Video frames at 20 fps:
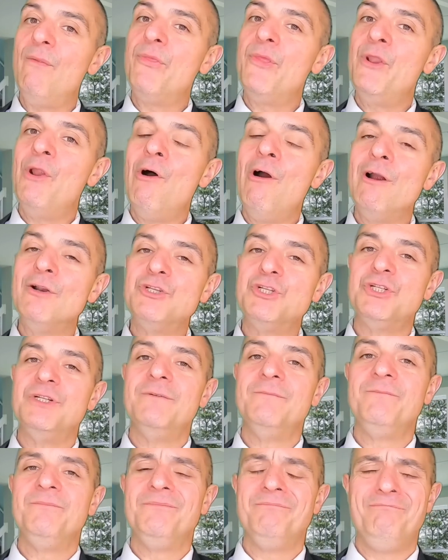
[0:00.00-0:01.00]
Arch.
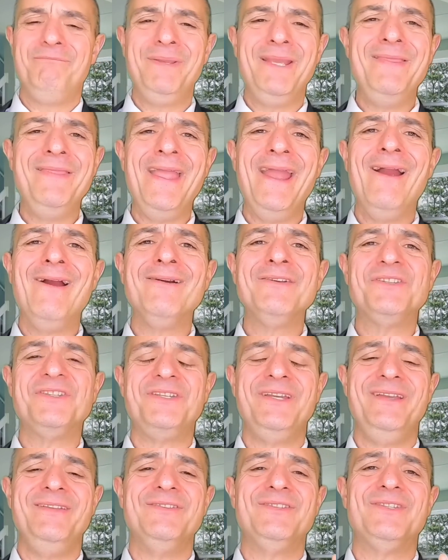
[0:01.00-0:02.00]
Been there
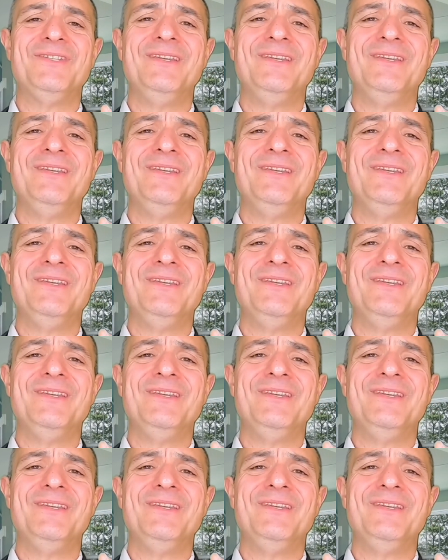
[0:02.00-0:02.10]
since